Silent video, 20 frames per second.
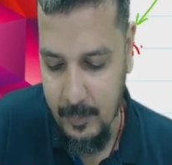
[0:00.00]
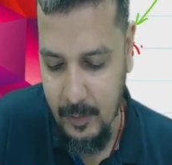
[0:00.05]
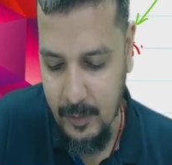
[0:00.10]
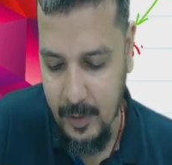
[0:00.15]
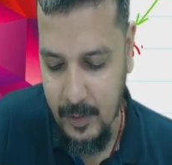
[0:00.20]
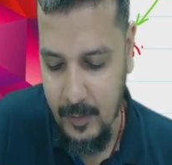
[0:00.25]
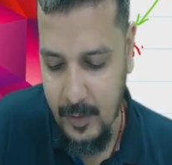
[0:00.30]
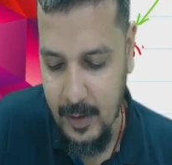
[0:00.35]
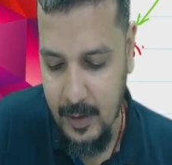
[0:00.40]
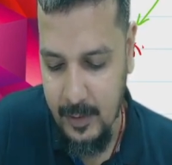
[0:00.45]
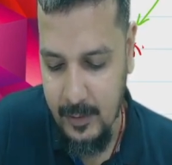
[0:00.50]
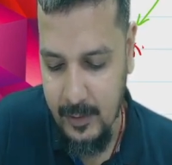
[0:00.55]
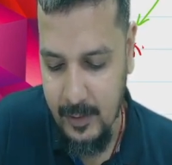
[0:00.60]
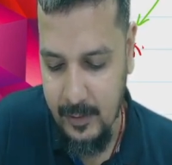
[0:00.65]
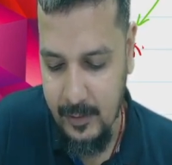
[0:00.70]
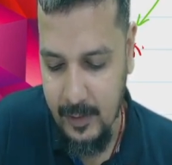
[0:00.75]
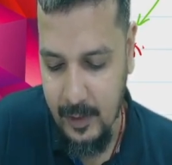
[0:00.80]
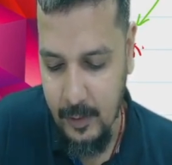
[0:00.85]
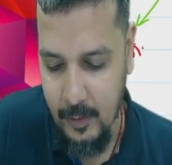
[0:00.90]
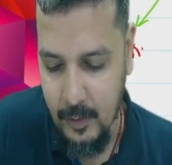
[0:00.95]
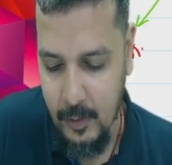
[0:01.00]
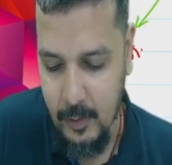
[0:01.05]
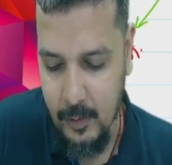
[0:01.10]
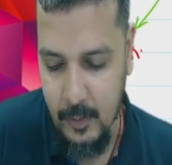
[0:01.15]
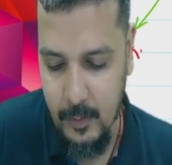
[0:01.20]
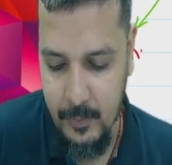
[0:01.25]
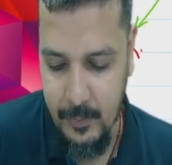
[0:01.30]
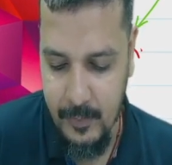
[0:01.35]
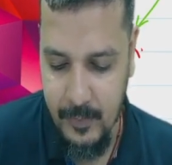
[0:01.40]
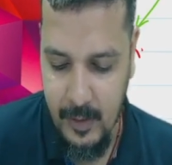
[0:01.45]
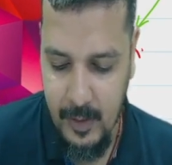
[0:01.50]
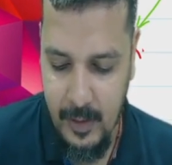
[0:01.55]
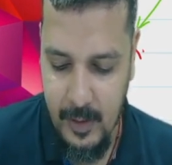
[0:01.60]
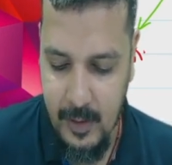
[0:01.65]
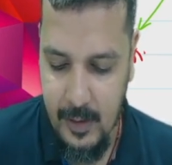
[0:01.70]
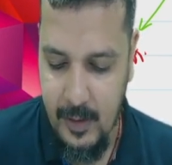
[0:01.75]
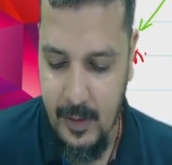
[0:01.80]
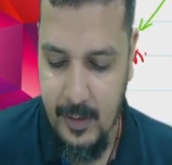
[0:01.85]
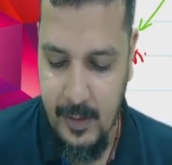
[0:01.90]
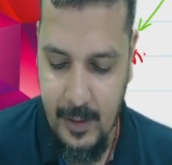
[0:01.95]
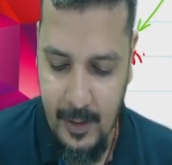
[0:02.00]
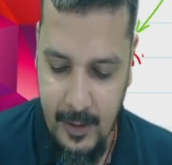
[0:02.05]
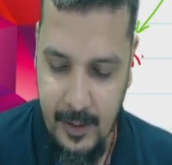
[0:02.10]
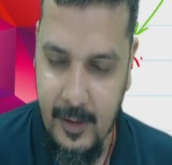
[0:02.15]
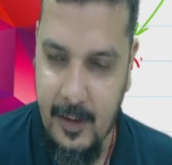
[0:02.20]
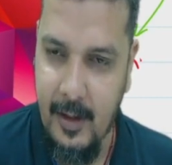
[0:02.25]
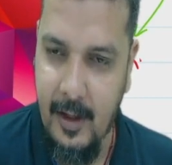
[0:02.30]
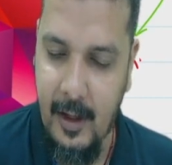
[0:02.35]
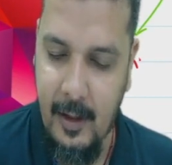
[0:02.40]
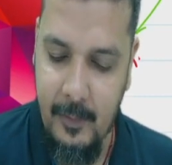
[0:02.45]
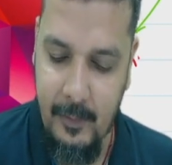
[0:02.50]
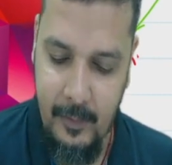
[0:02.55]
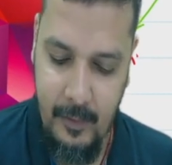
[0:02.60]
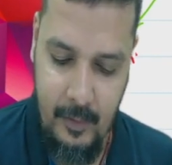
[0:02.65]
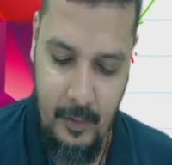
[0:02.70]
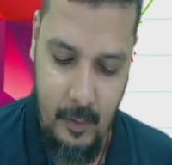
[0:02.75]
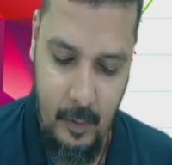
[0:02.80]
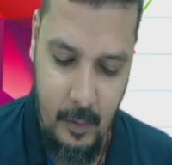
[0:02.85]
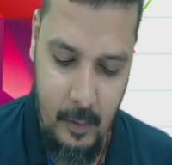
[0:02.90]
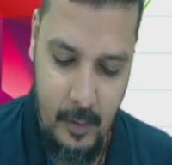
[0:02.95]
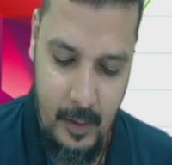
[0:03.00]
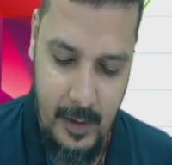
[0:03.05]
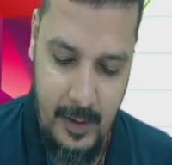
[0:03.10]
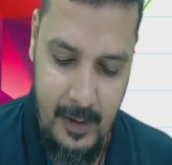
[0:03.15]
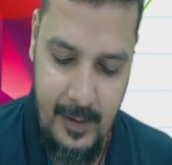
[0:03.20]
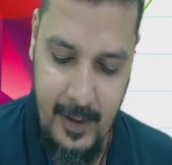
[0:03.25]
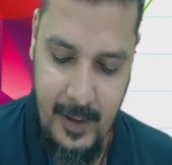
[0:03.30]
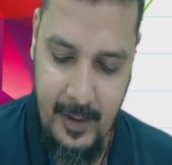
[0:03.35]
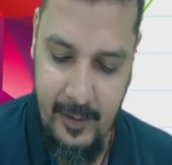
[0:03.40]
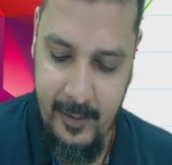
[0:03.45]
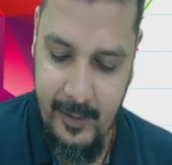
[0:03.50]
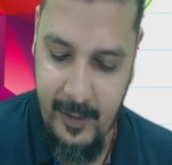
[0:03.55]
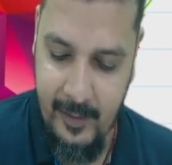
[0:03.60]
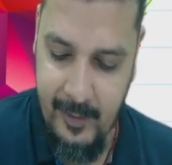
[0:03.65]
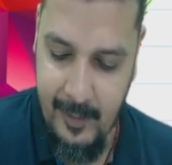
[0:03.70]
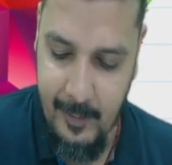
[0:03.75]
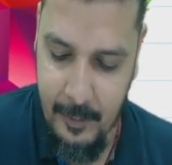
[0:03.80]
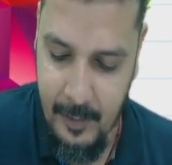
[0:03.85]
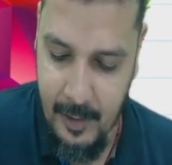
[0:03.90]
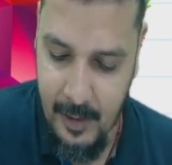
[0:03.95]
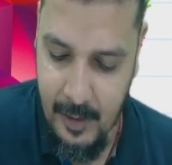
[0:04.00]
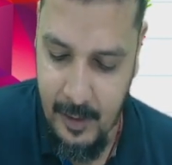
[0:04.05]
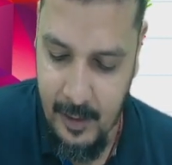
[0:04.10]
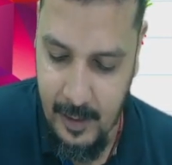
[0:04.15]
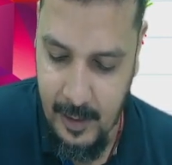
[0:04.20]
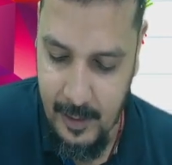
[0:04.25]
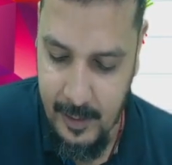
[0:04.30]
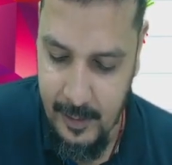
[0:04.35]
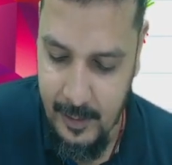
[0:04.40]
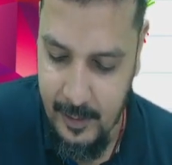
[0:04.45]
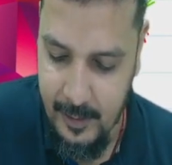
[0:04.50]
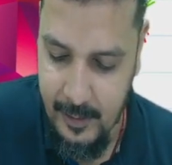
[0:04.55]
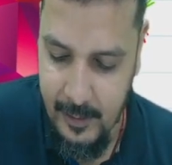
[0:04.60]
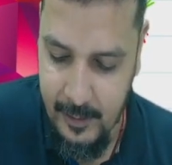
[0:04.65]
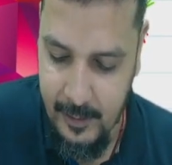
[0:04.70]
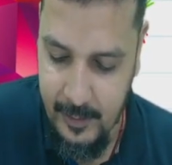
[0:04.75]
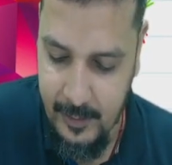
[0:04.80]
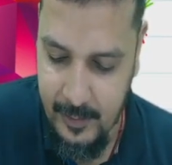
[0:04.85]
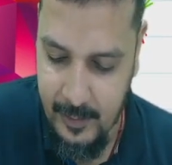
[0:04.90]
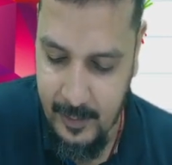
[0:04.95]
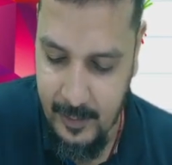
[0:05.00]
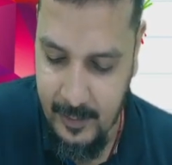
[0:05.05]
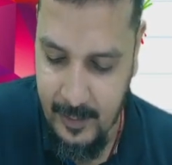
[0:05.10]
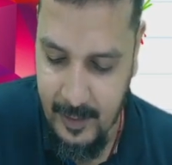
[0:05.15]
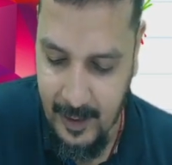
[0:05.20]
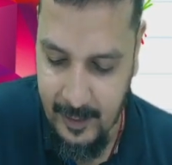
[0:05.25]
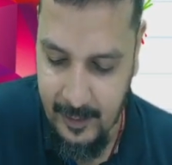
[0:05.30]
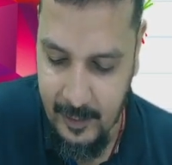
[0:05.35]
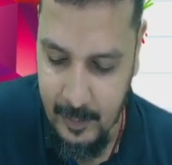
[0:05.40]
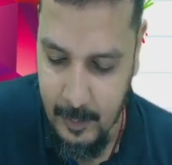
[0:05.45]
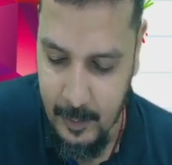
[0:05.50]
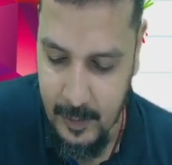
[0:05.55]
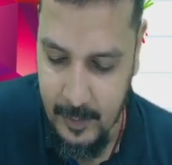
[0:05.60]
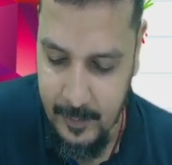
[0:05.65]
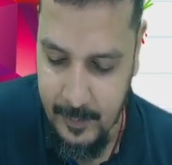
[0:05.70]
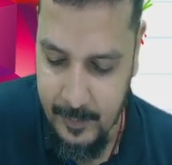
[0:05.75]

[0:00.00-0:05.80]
When the weight is less than or equal to 10 grams, only that is exempted. Others is taxable.